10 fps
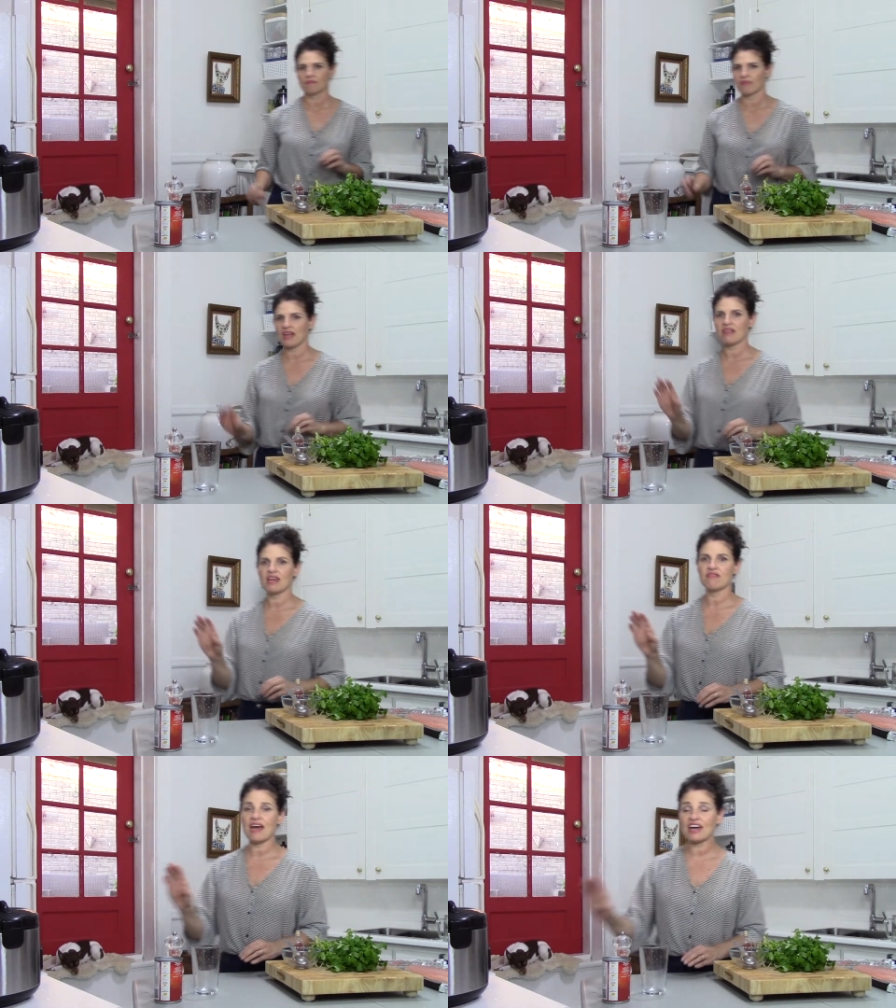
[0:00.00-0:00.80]
And
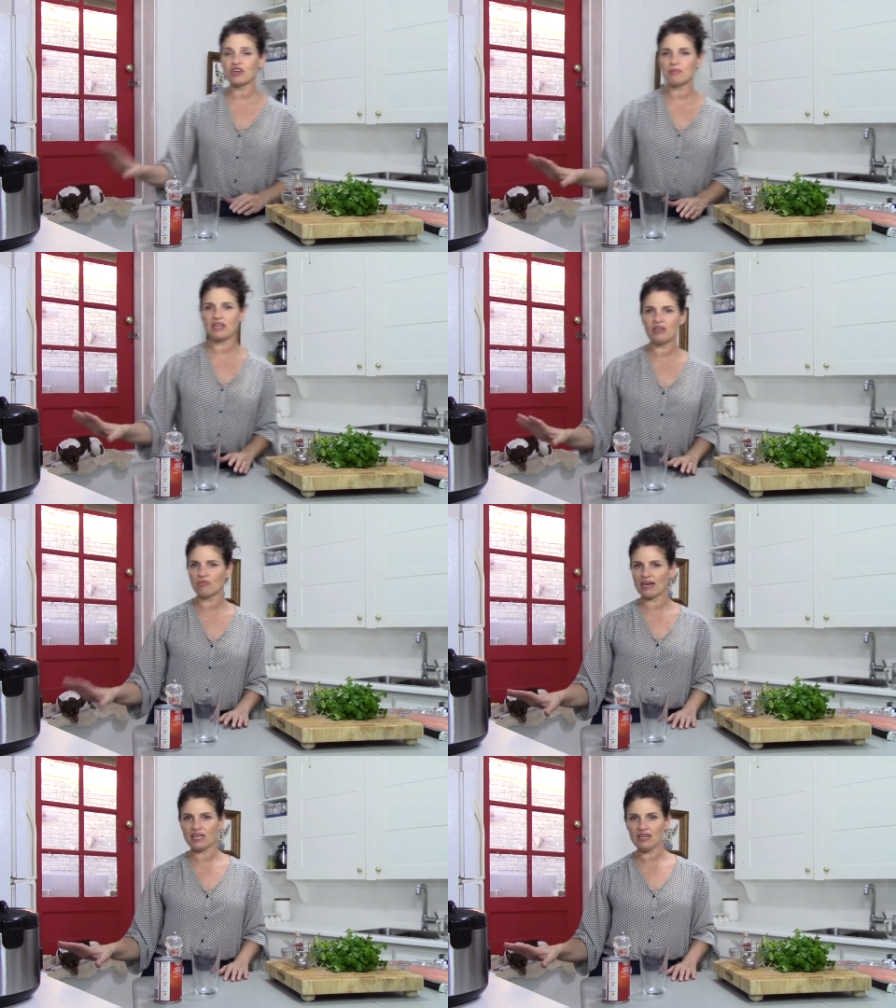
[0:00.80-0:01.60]
then that'll be
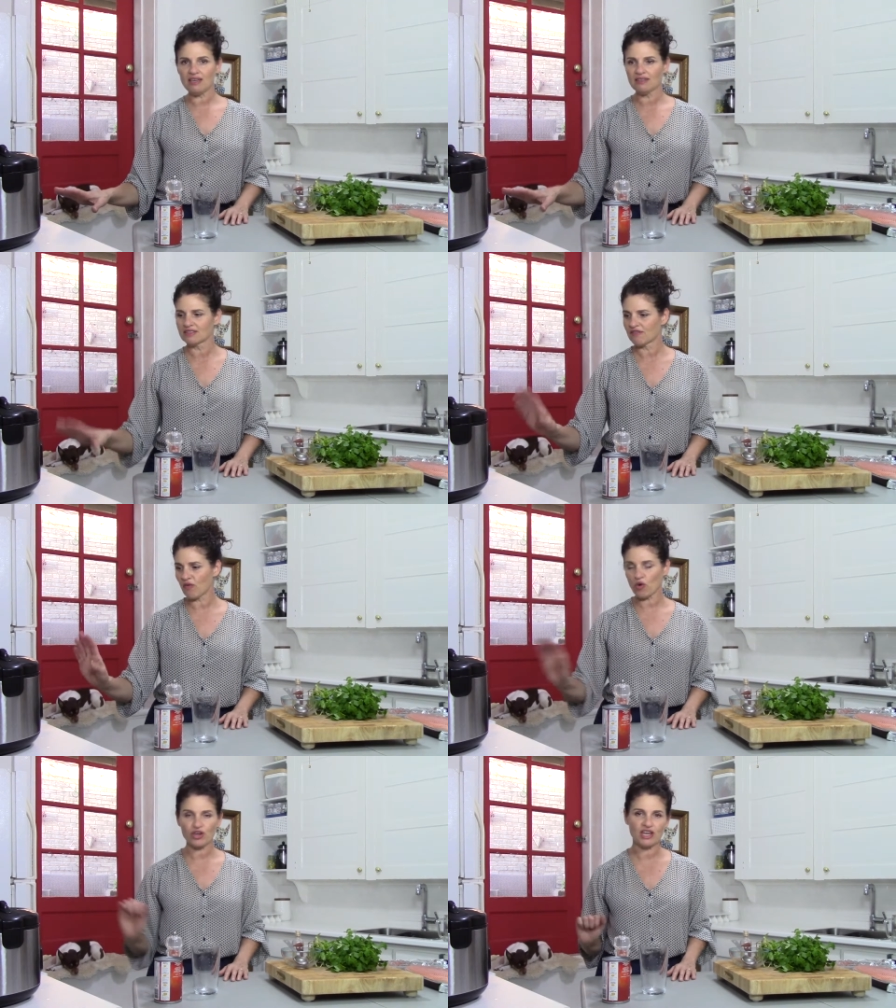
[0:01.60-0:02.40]
ready
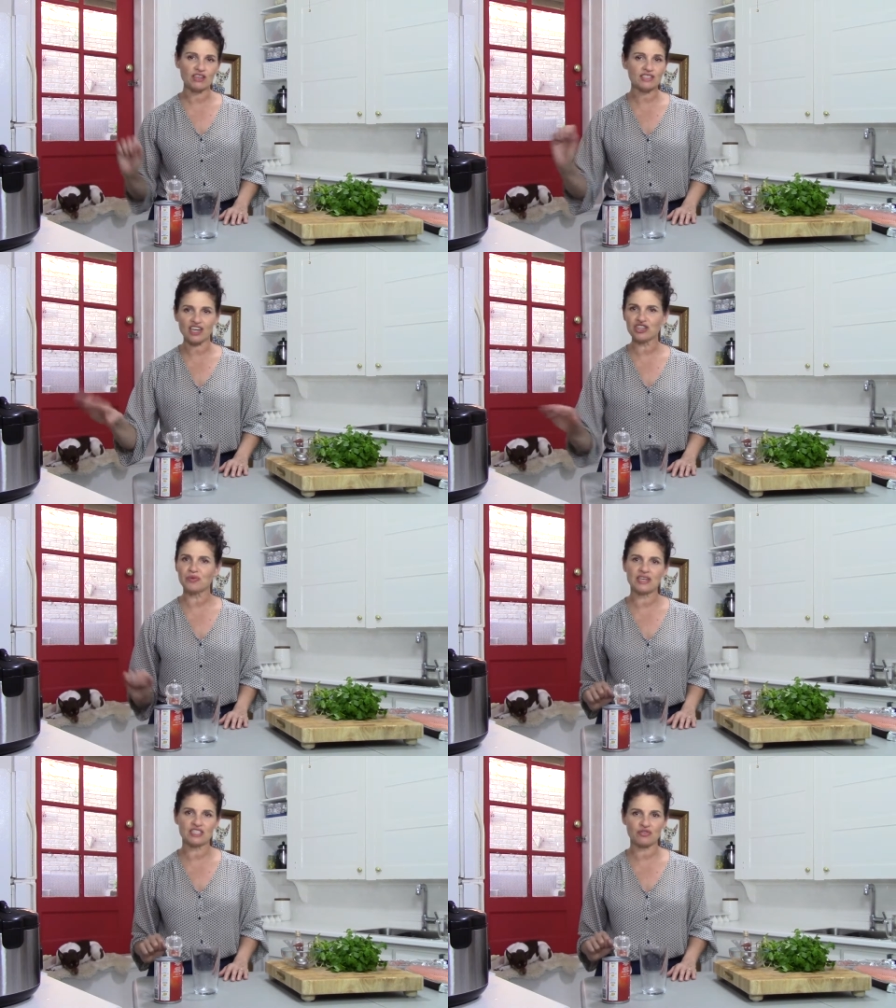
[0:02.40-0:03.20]
for, it'll tell you
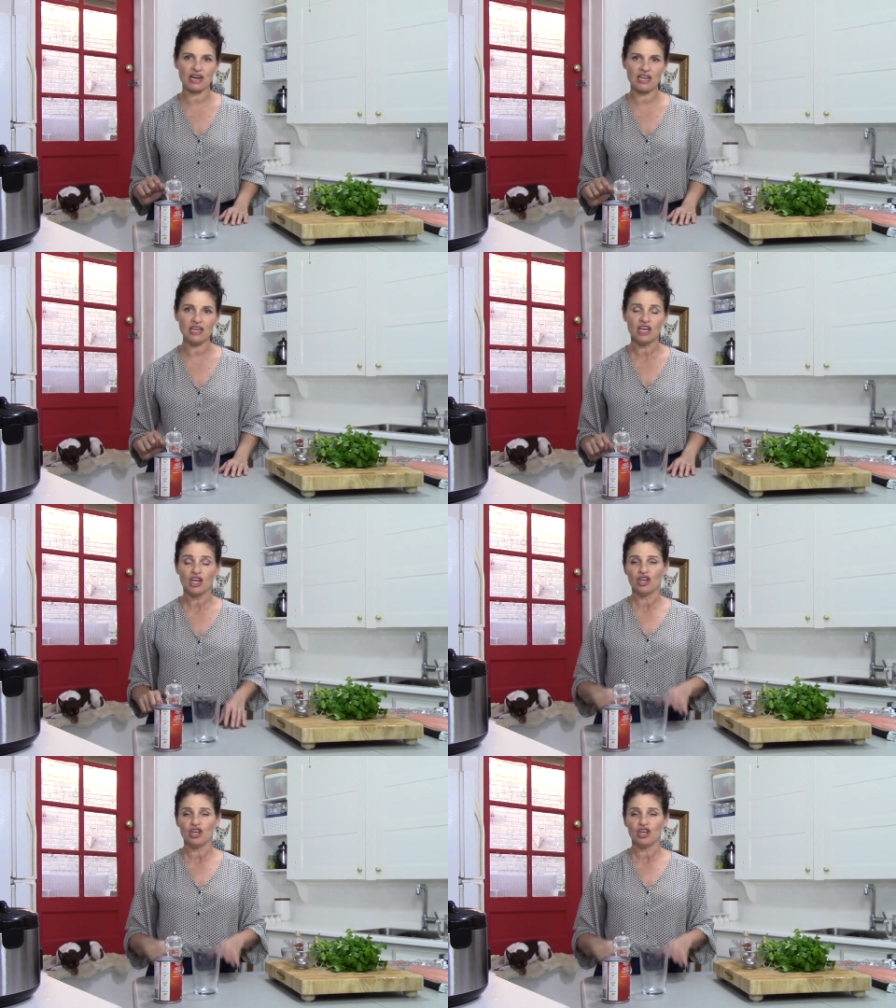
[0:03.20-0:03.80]
when it's ready.